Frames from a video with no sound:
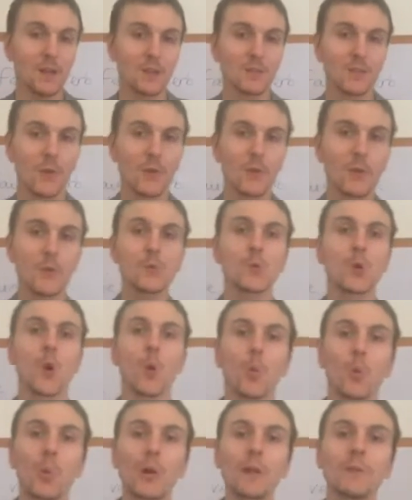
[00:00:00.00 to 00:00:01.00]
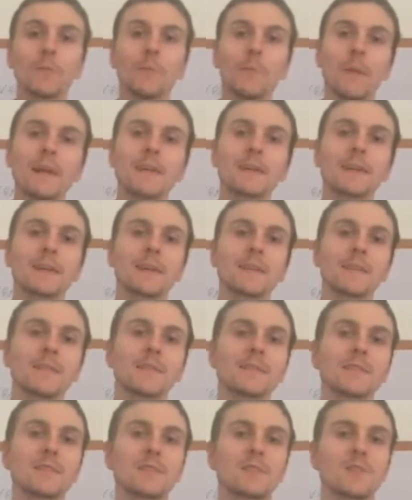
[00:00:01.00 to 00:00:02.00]
So Luc will make the
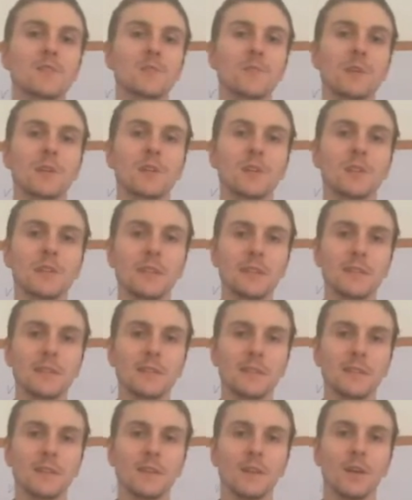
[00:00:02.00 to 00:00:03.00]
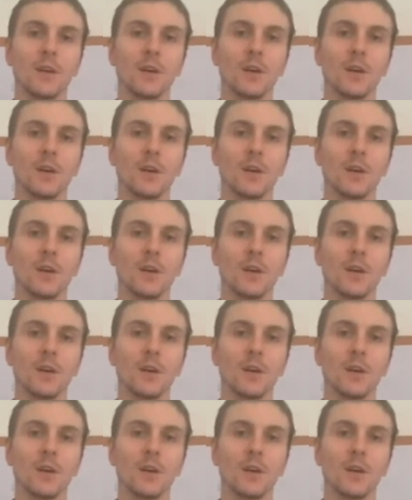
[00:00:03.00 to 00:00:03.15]
situation easier.